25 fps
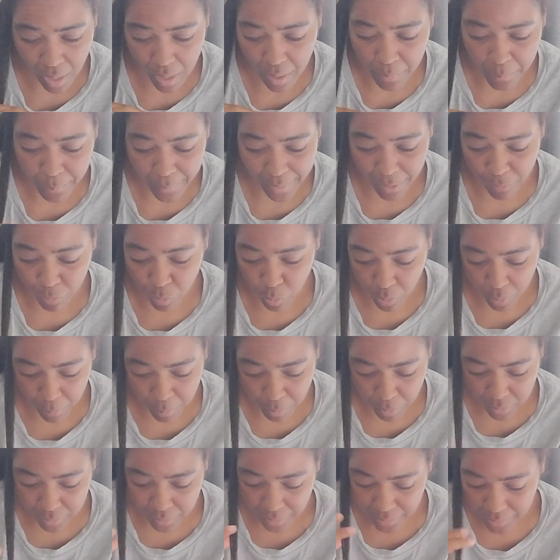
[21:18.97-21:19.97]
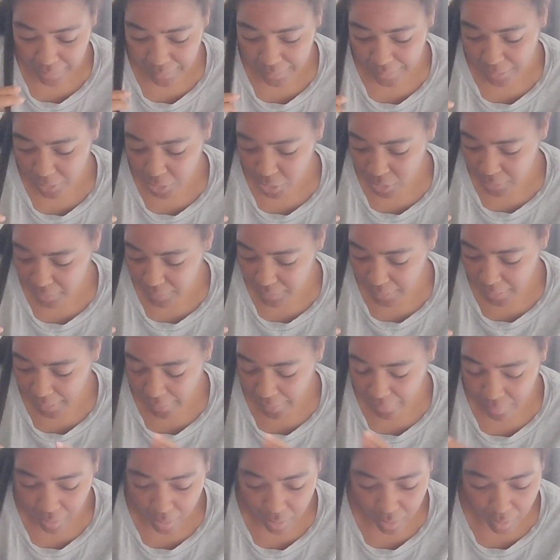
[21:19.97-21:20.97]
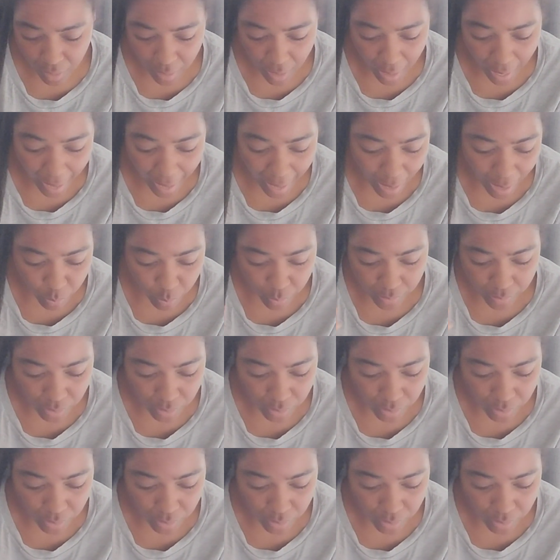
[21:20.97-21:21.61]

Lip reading: If we're both in the kitchen together, I would,